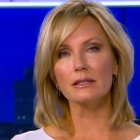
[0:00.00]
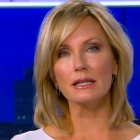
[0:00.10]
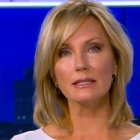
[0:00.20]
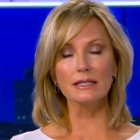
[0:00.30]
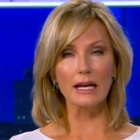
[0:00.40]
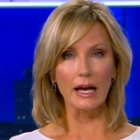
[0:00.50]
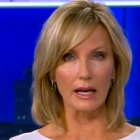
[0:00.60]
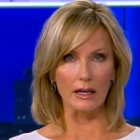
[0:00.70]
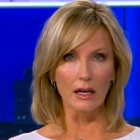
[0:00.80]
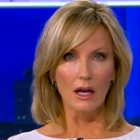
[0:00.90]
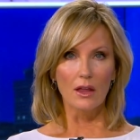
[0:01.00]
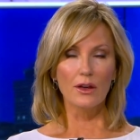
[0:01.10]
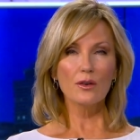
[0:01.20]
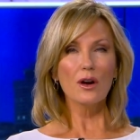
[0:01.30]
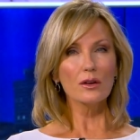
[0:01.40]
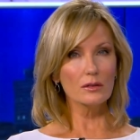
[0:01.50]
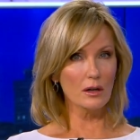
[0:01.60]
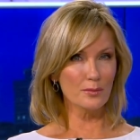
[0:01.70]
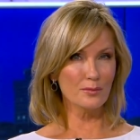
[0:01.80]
said today there are